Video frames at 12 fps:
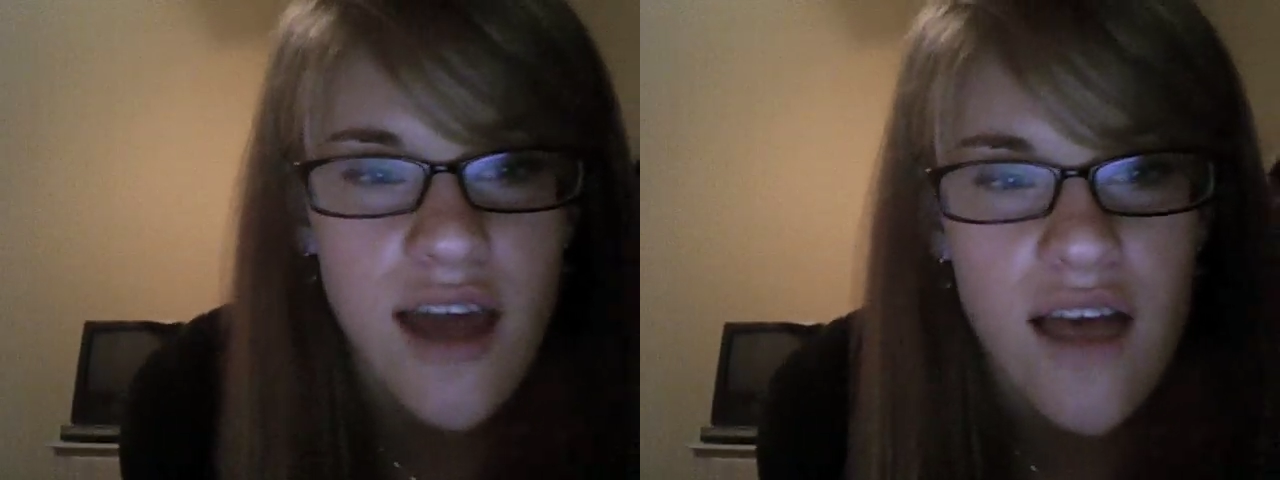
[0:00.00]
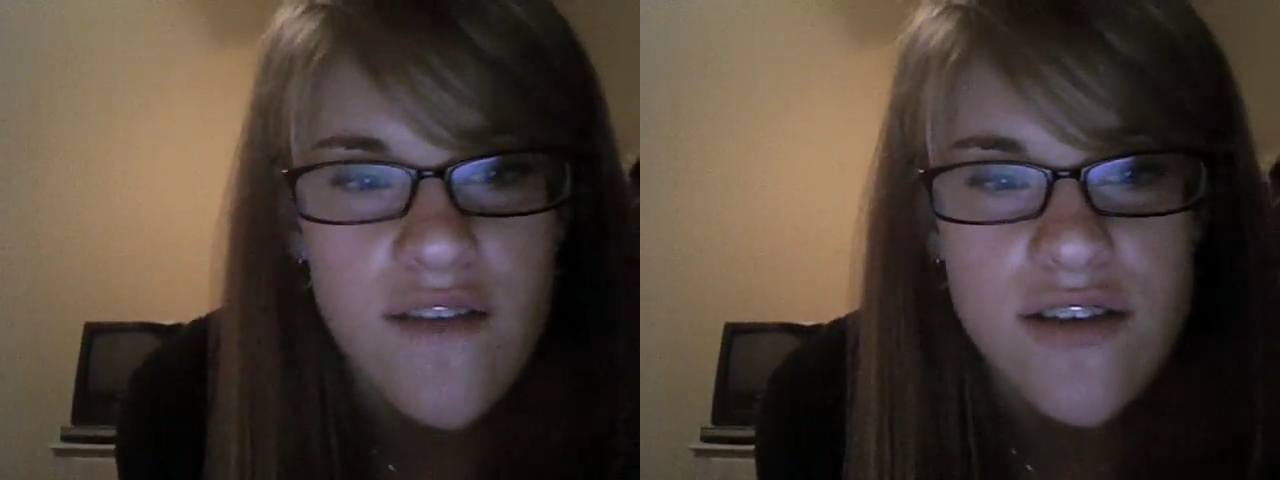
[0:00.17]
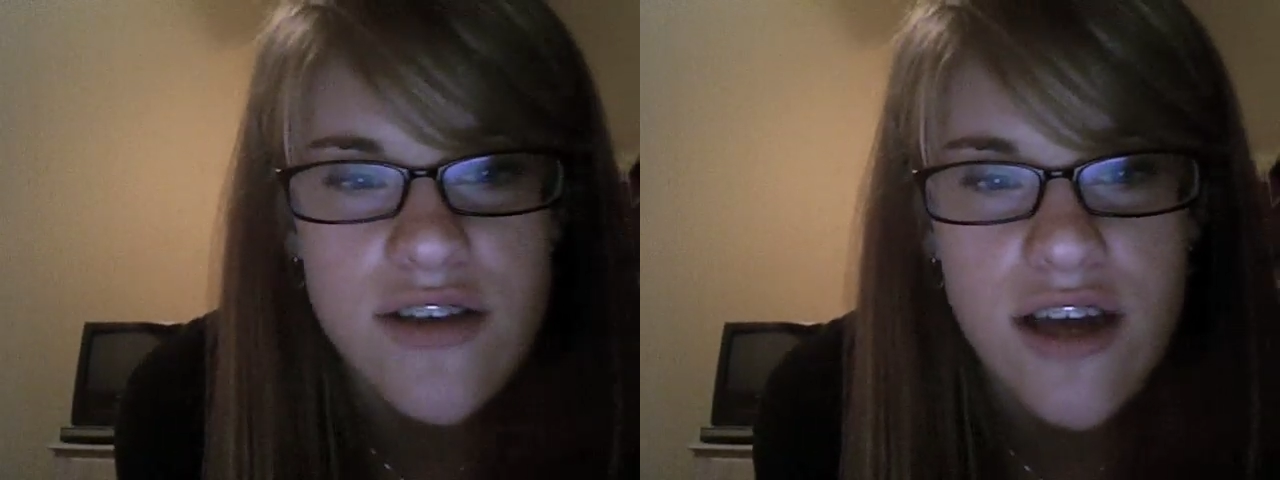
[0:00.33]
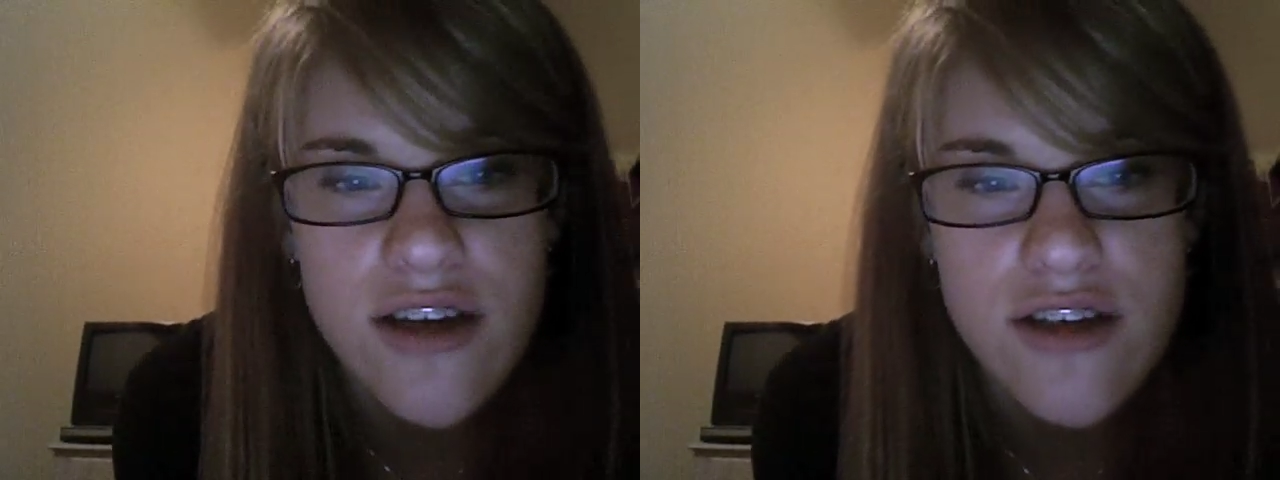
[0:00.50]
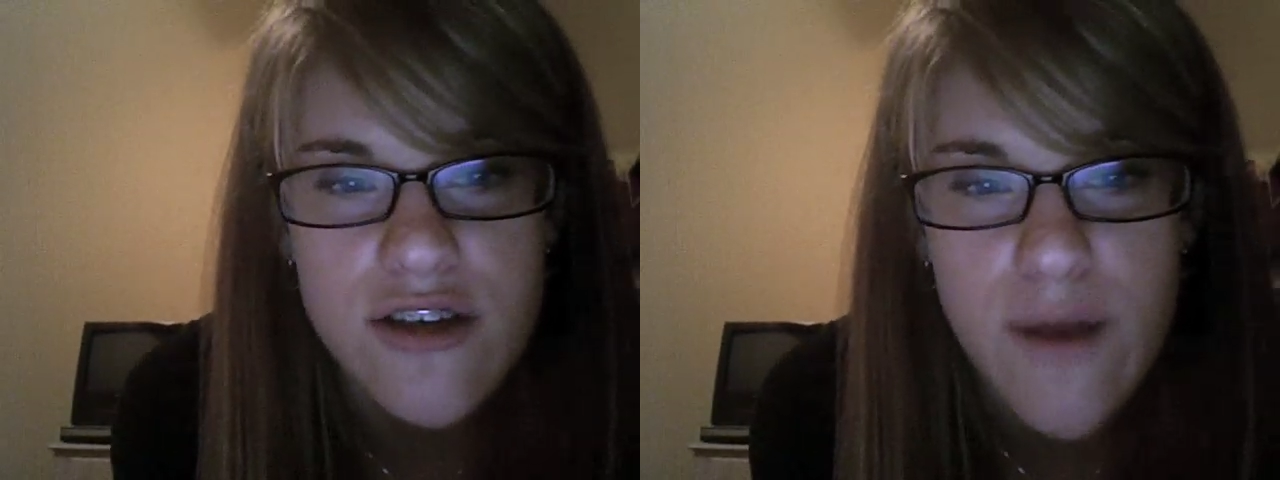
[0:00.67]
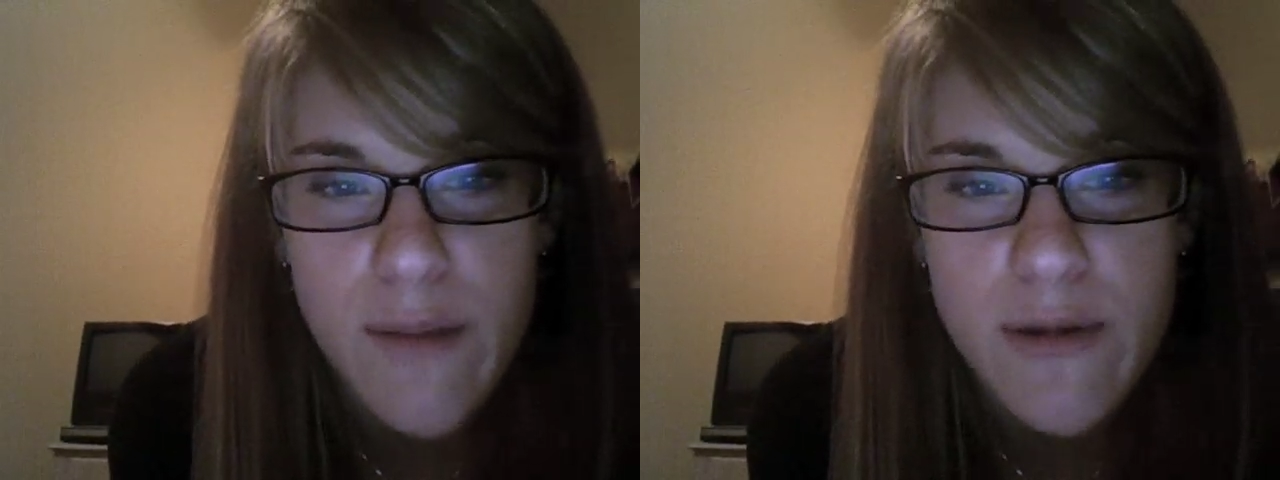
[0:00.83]
Elvish letters
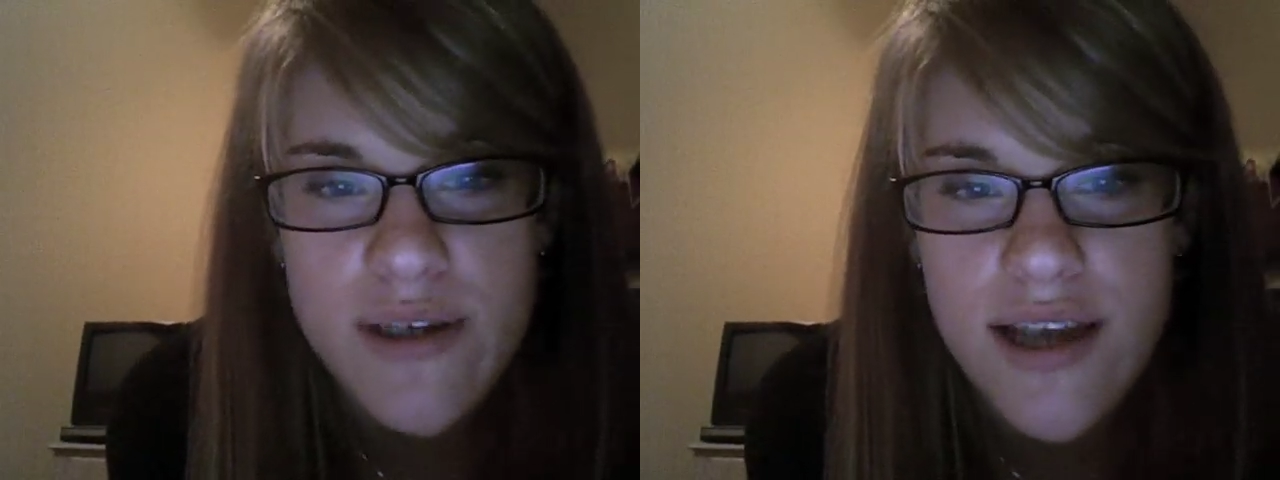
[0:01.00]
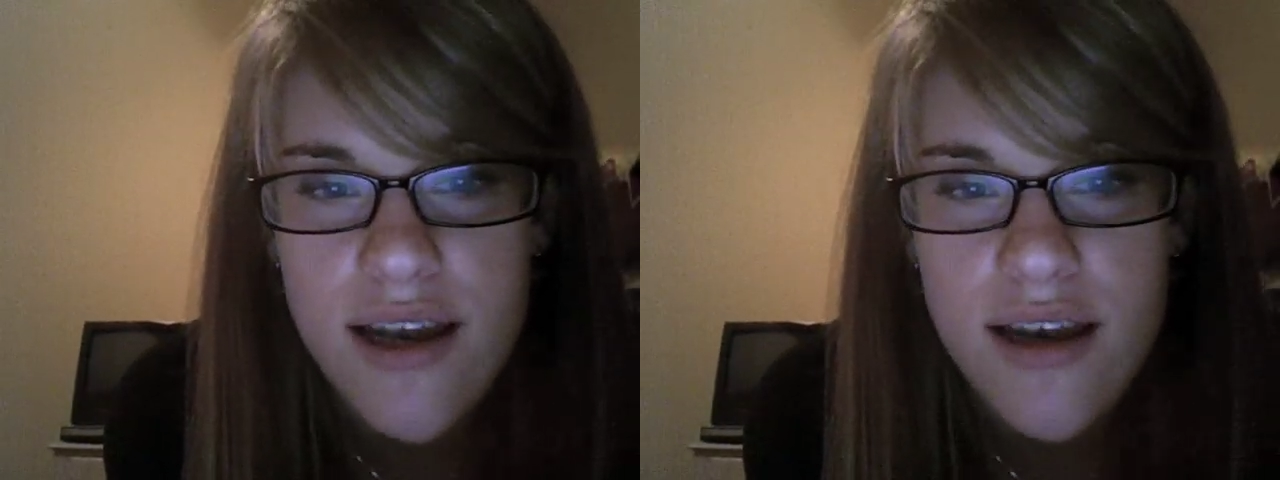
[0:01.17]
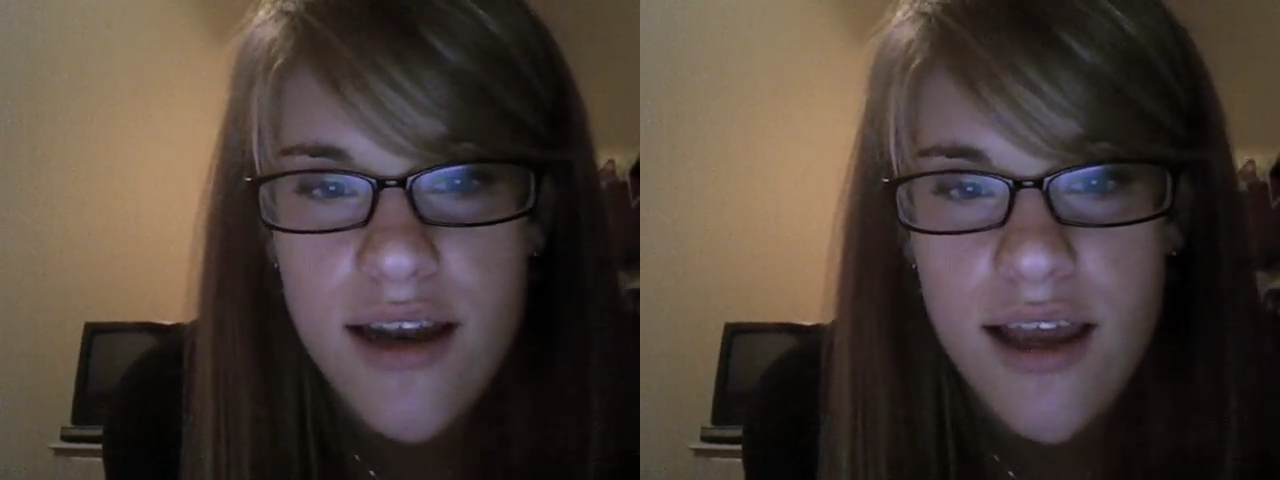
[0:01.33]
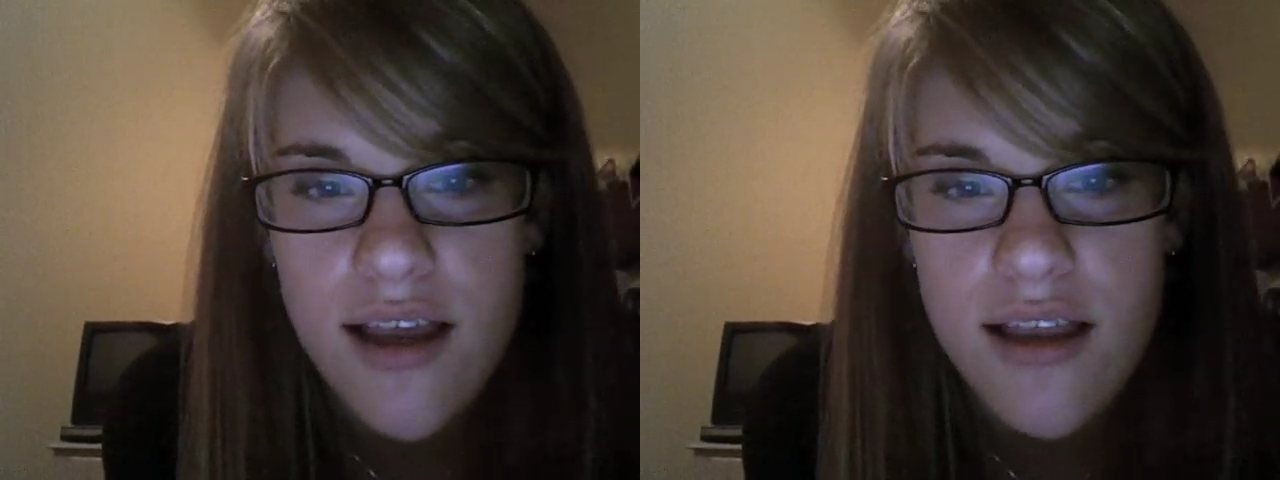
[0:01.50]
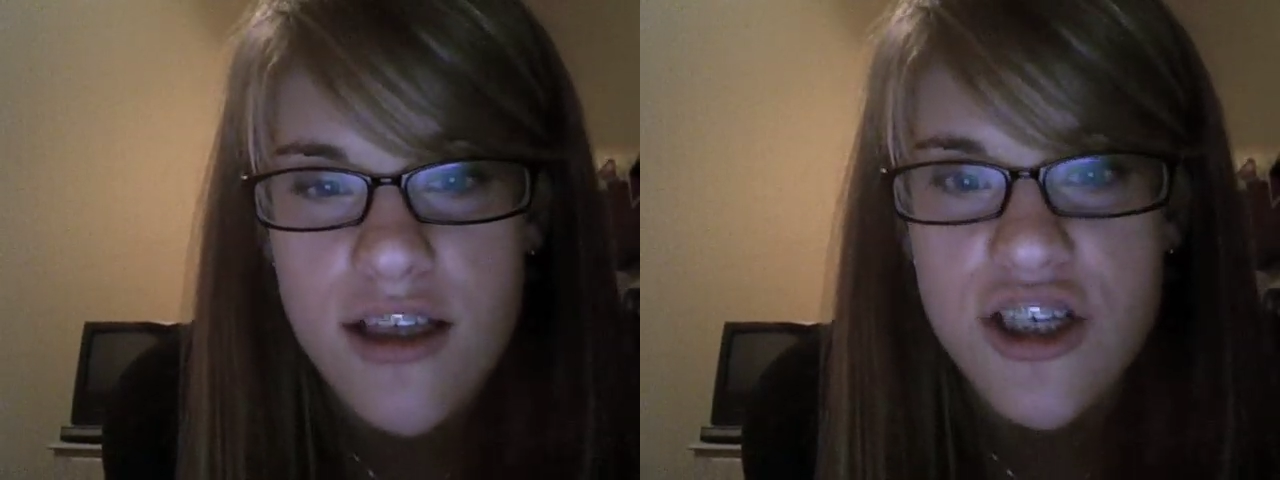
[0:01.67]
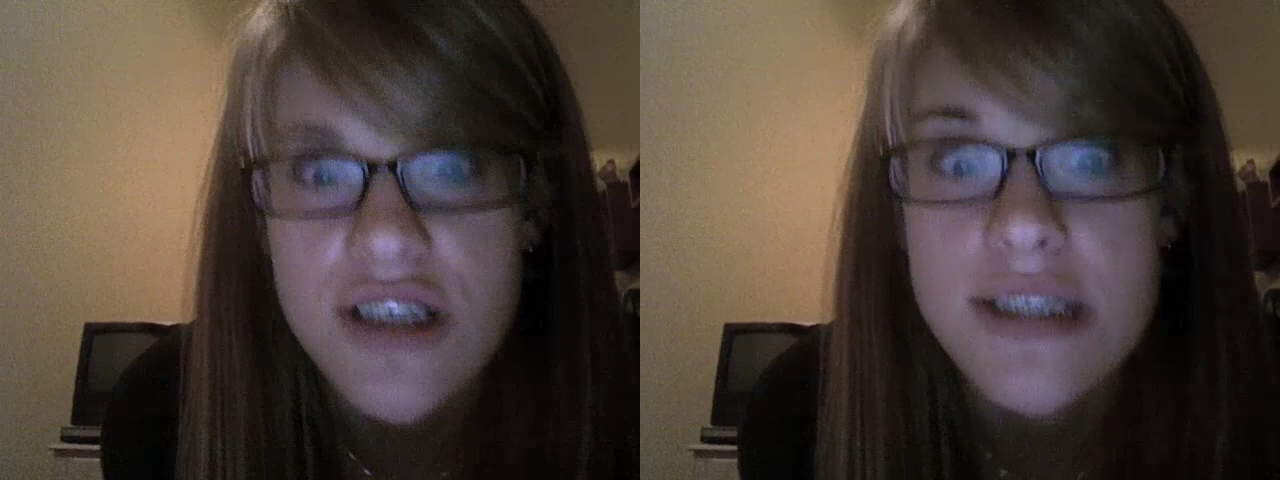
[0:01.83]
to represent English